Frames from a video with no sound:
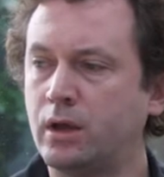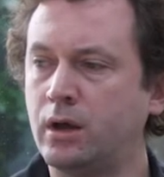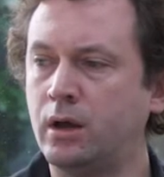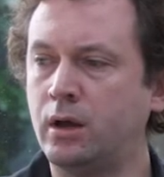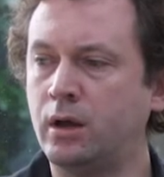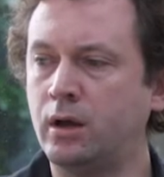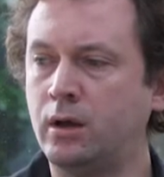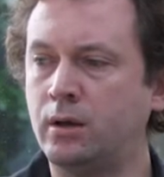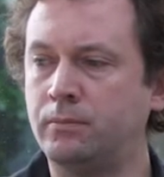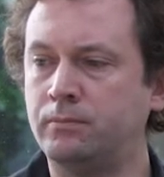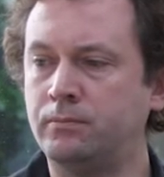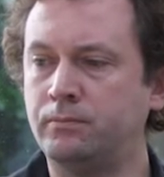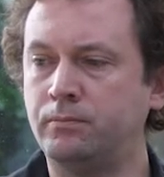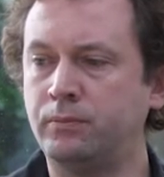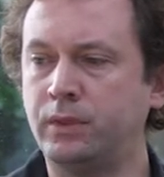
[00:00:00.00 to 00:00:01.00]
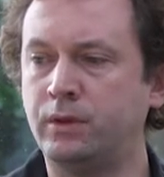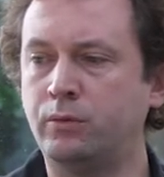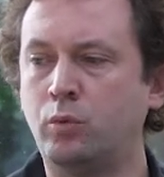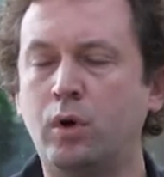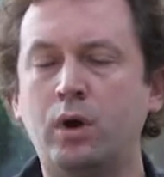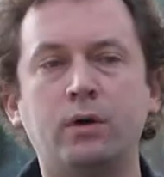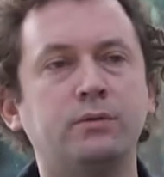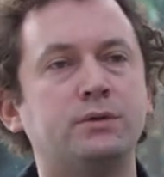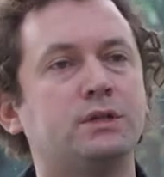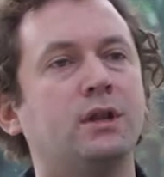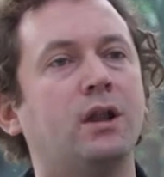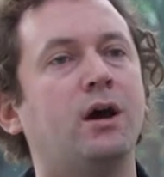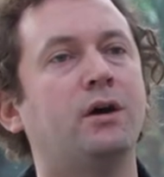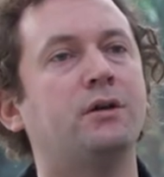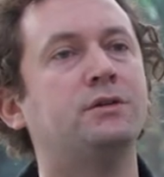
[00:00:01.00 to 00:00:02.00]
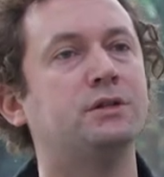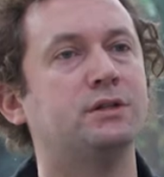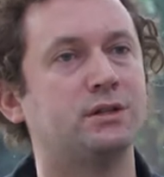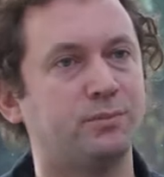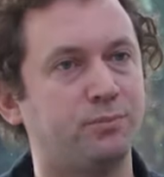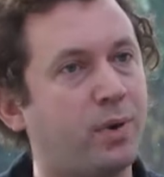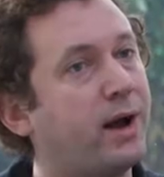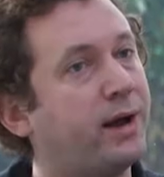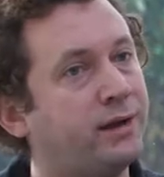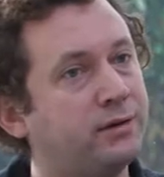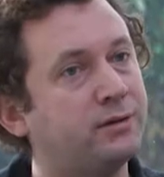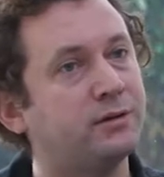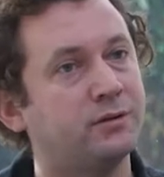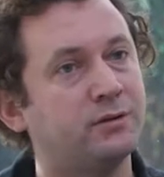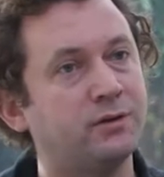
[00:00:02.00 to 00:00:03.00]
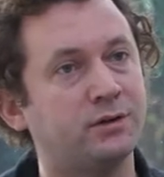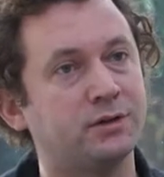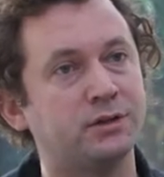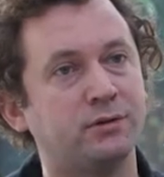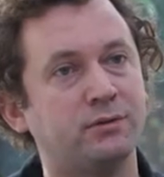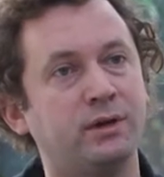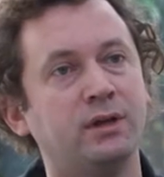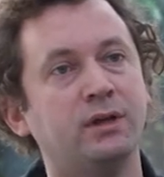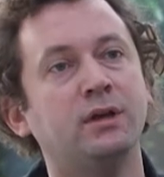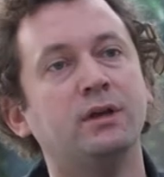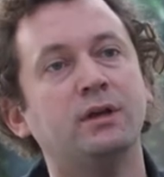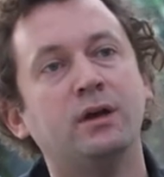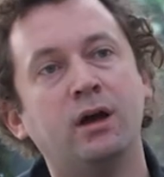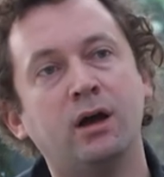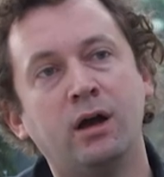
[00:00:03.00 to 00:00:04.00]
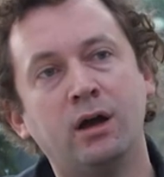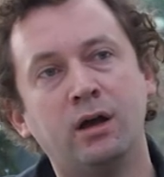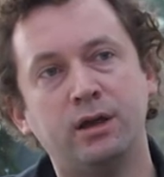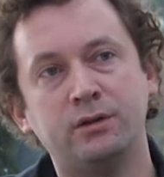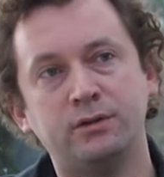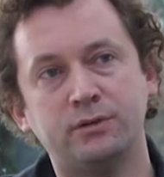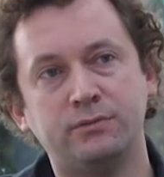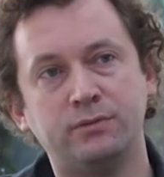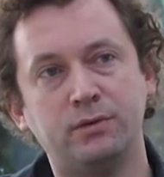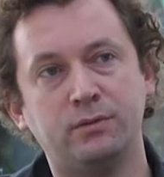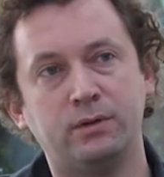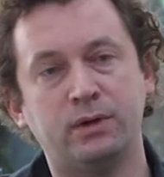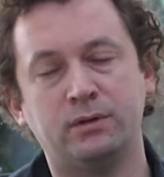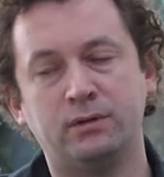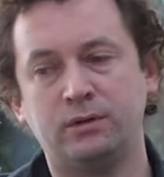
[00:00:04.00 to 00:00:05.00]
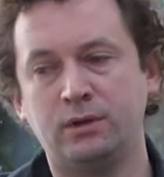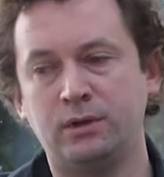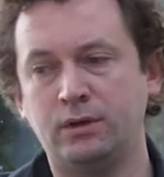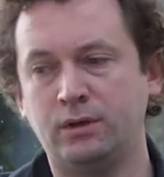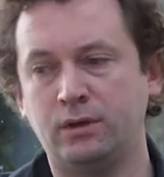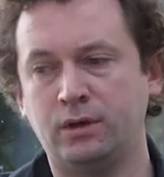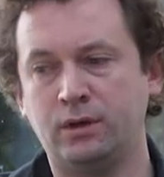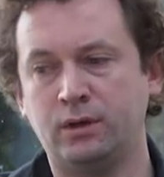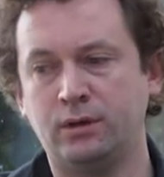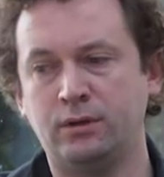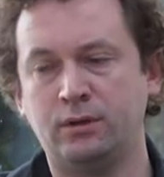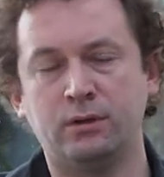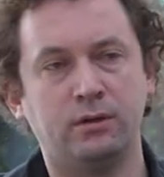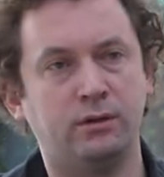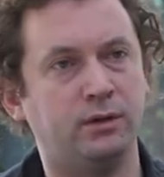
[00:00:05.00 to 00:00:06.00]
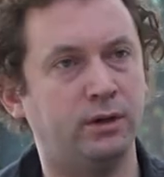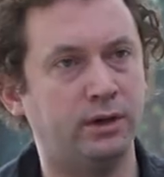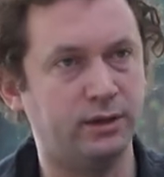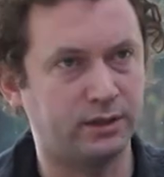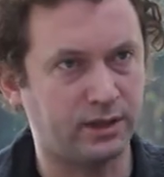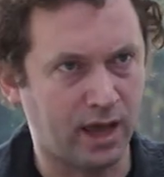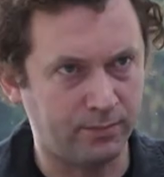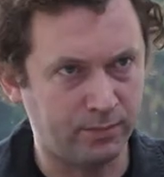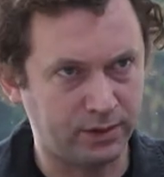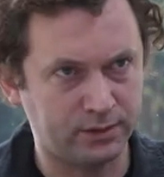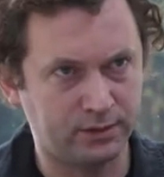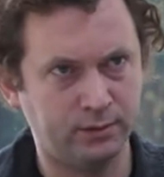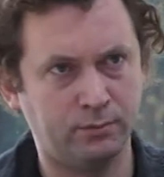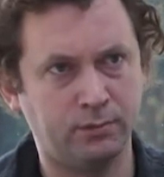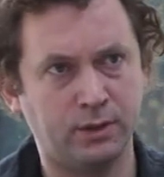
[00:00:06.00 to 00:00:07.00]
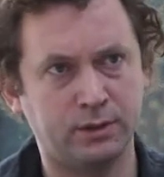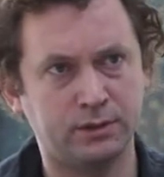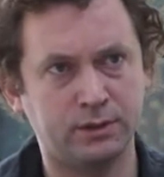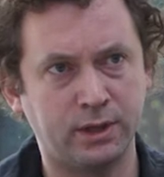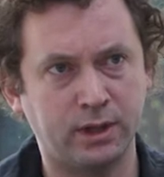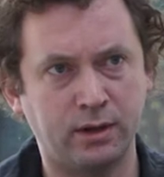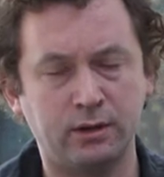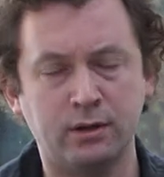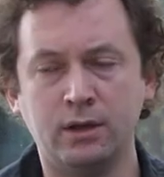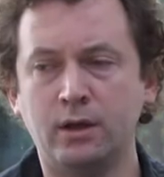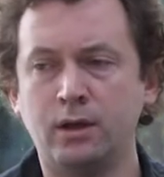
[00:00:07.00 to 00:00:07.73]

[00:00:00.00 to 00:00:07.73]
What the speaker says: the world's largest pine nursery, interviewing the lead chemist that works there,